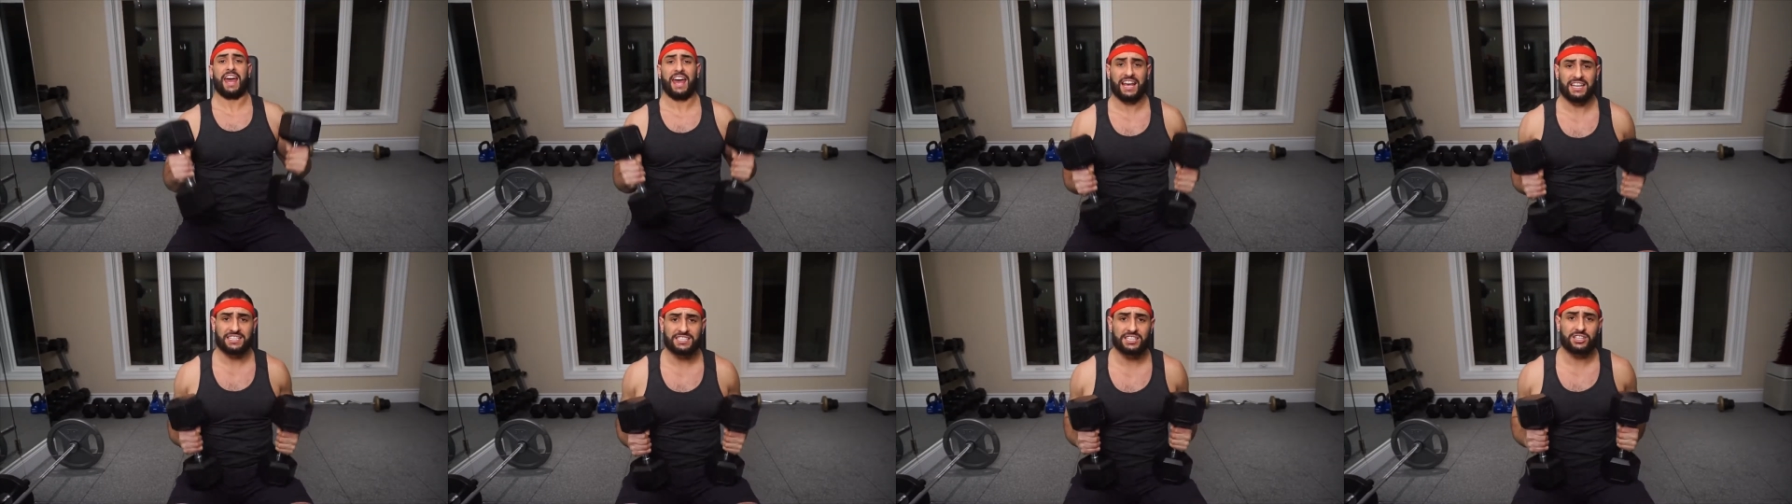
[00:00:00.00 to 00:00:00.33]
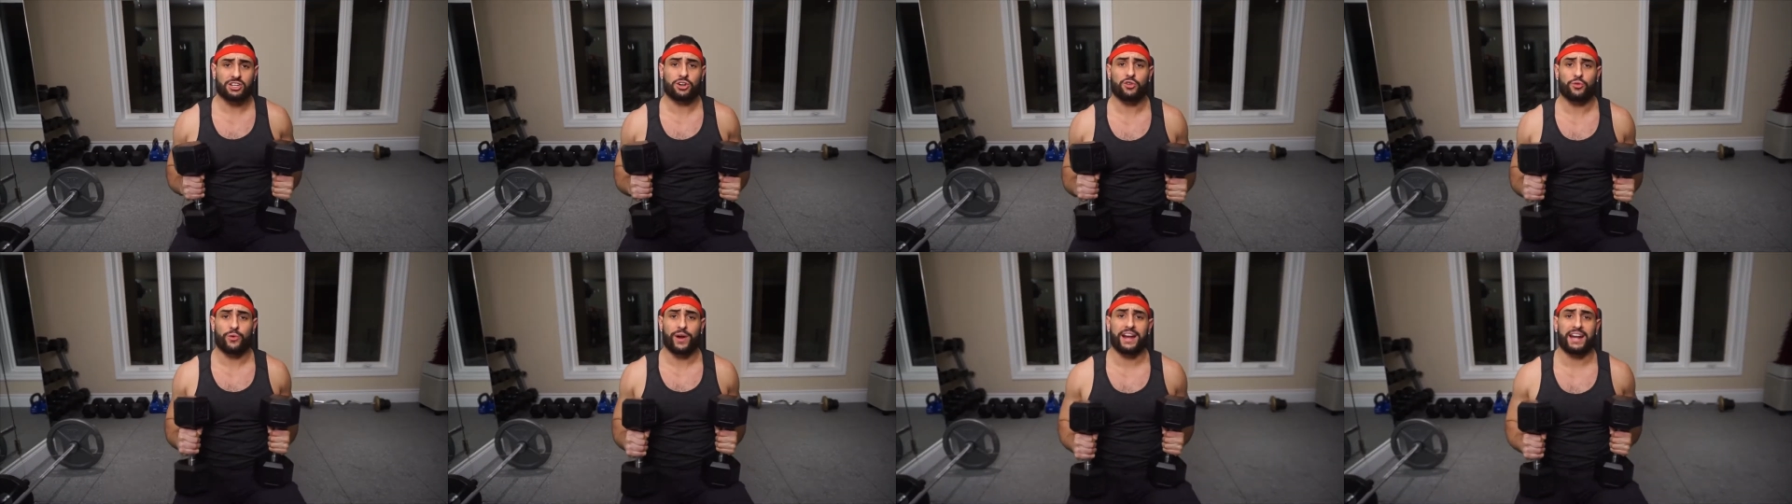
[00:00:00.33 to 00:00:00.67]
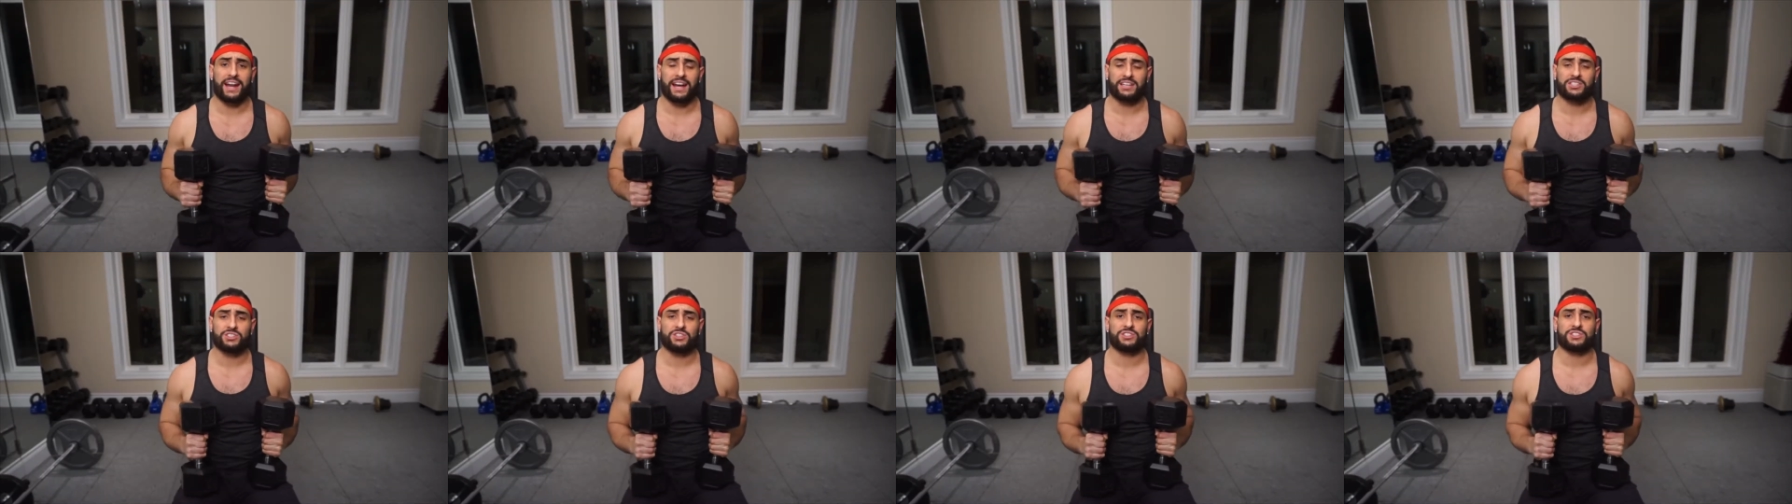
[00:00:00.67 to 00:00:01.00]
is it a great
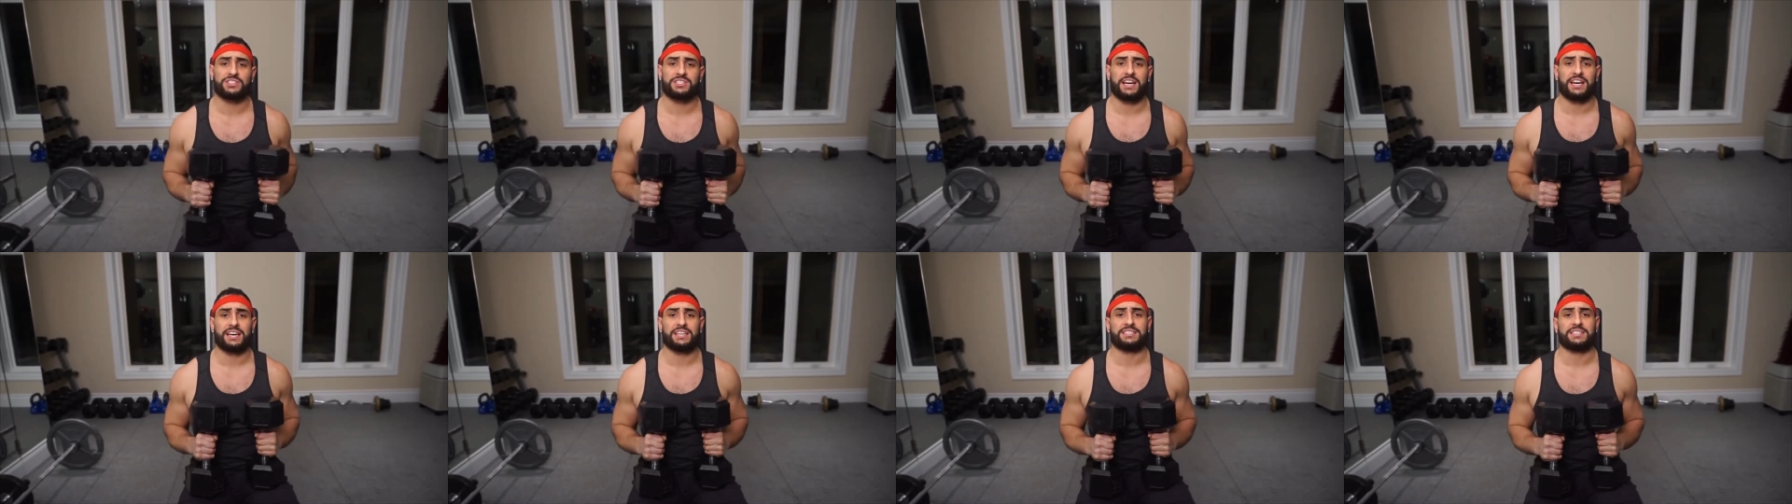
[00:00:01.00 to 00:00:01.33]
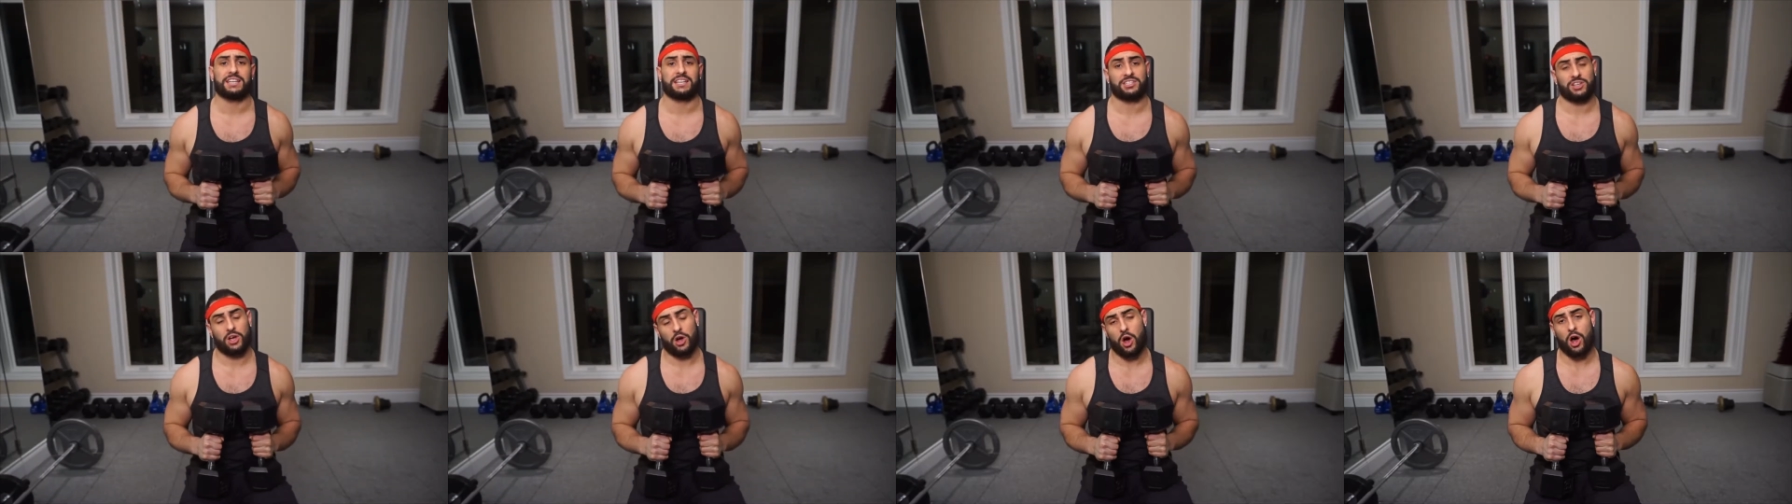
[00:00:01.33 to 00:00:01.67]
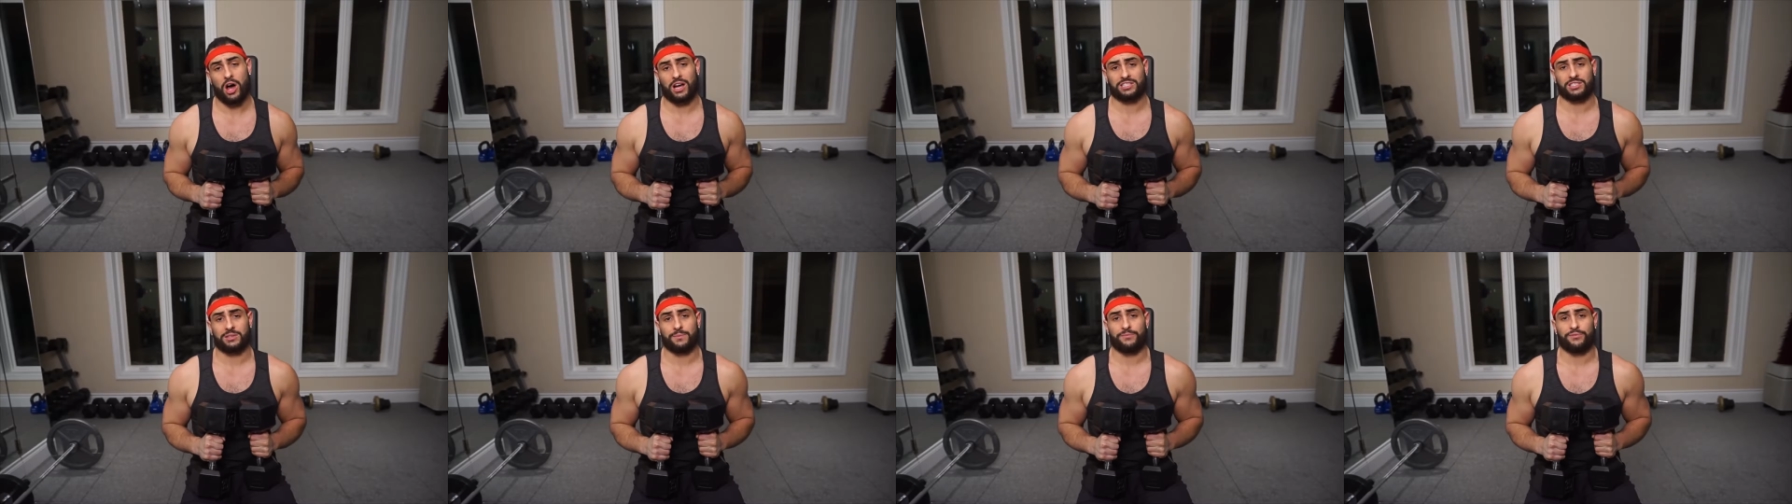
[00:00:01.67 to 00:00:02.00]
exercise that's
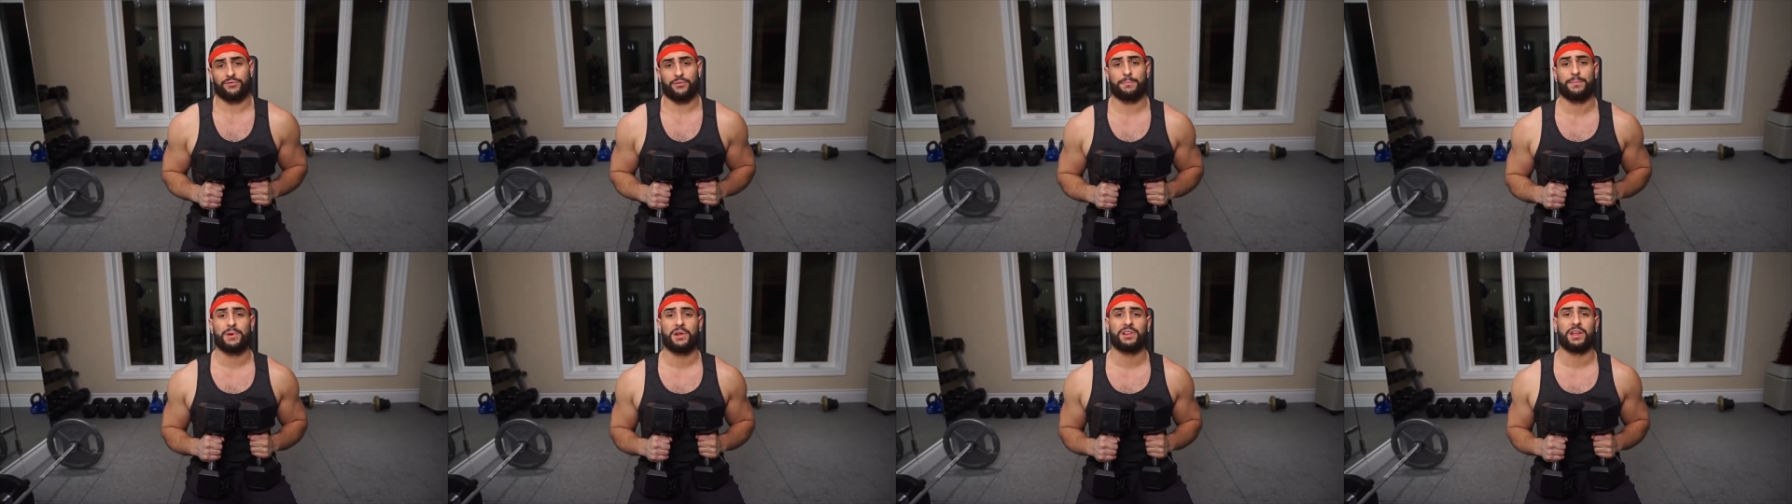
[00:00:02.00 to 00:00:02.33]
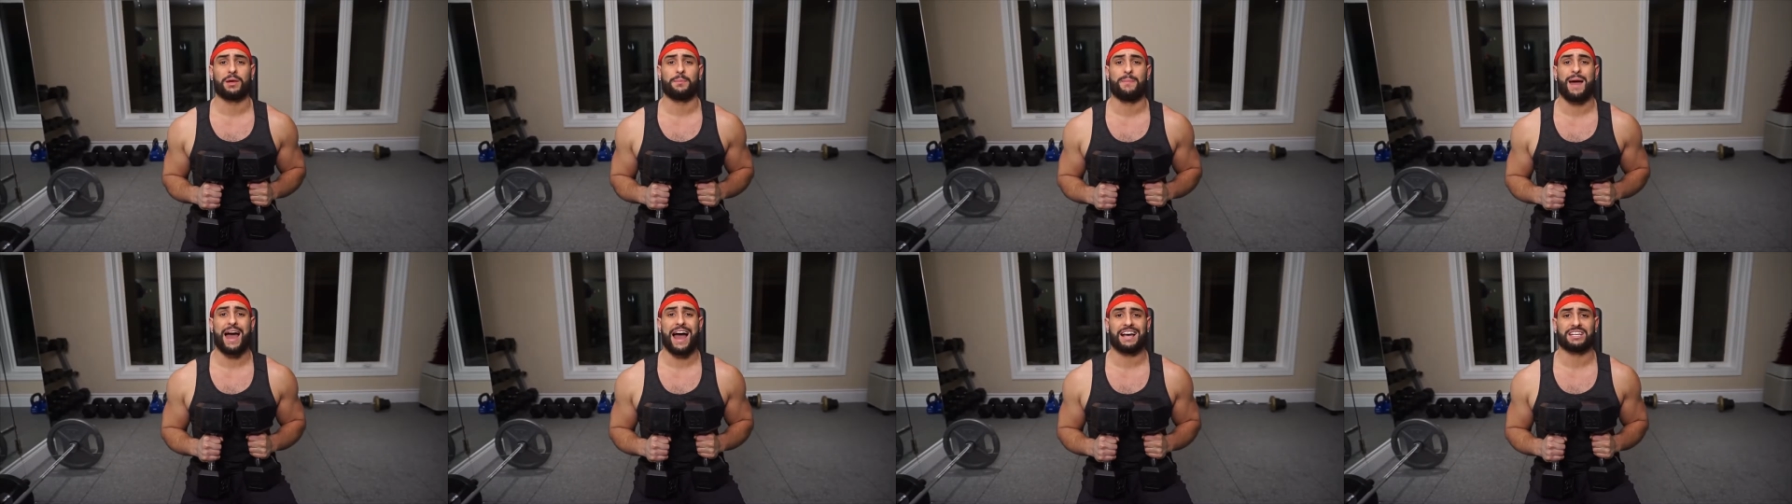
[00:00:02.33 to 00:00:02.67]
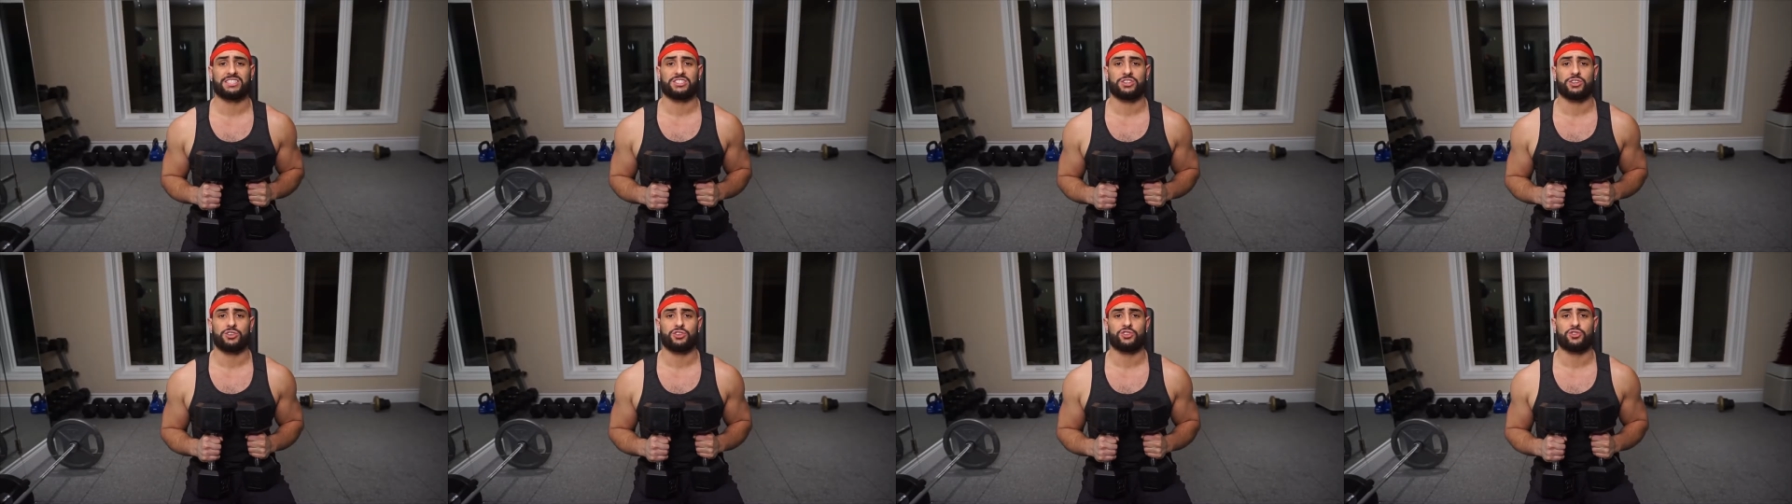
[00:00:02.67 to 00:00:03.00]
awesome for building
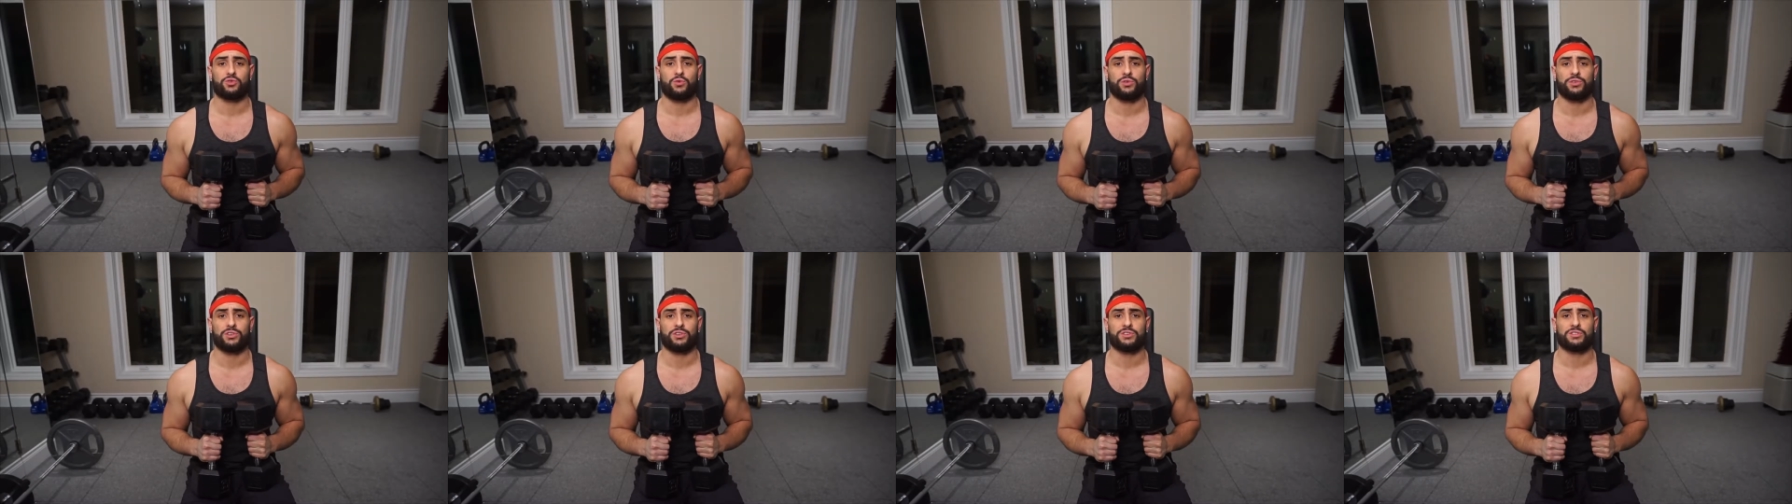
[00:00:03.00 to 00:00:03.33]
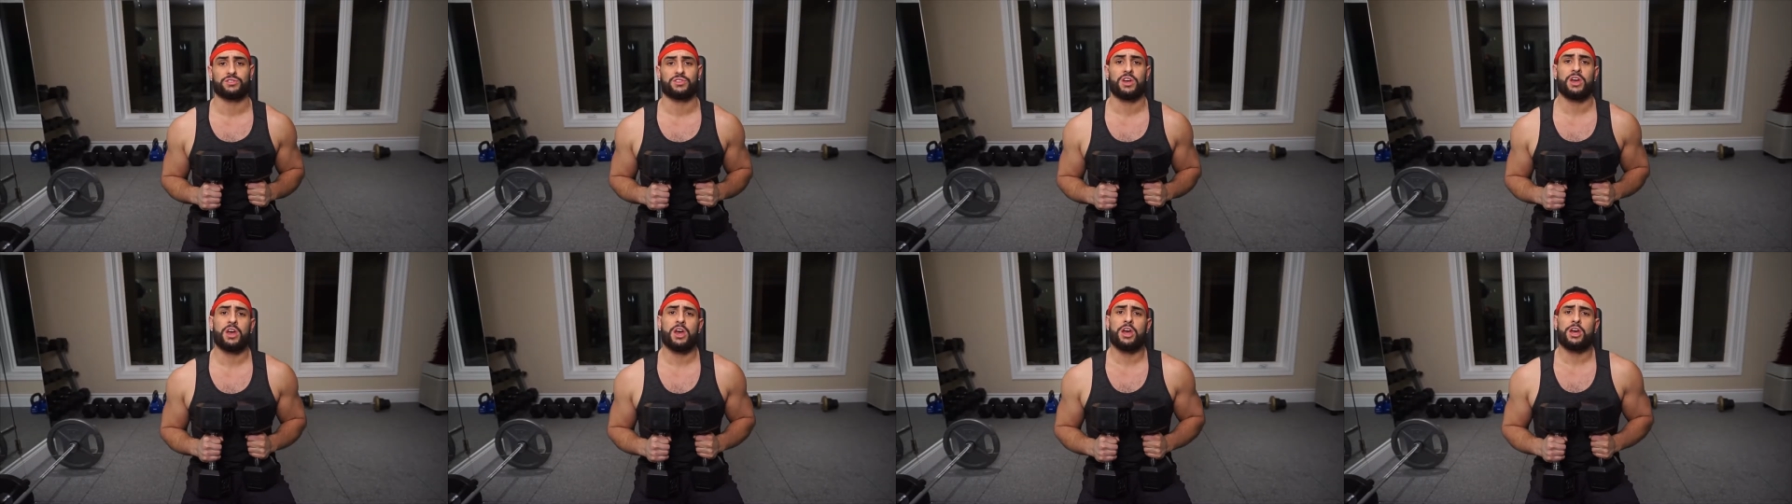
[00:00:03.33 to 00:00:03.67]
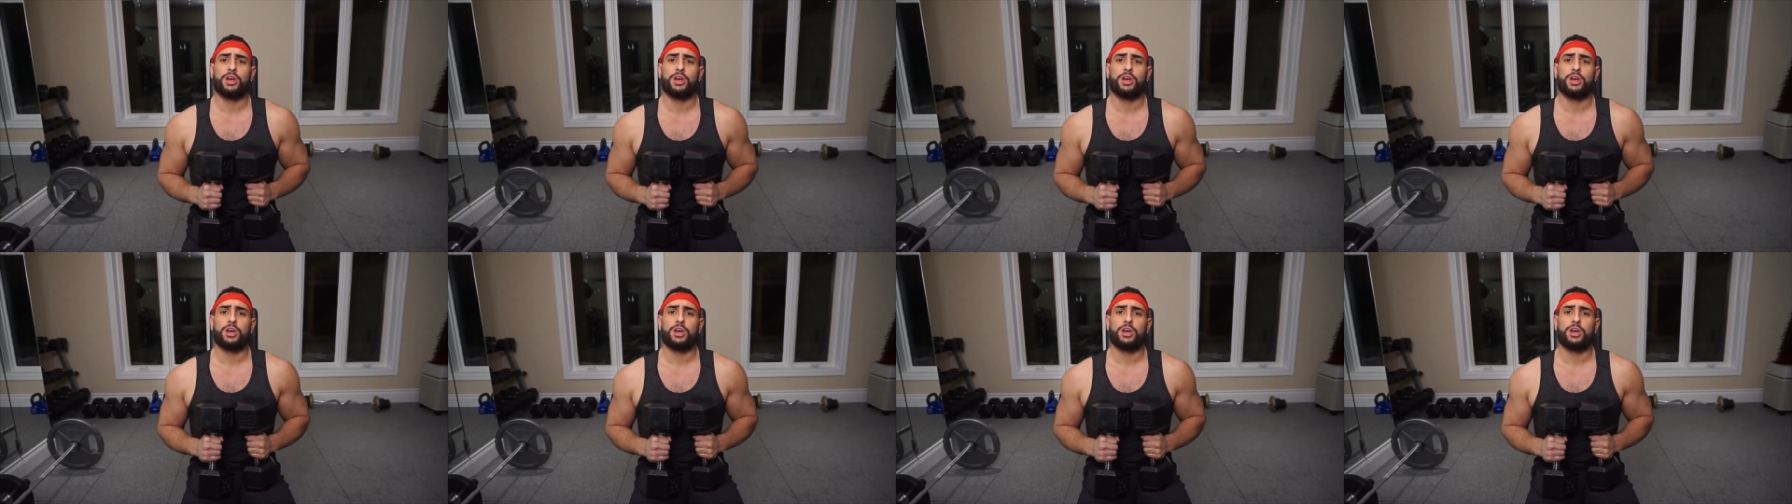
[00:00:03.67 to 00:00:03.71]
mass in your shoulders?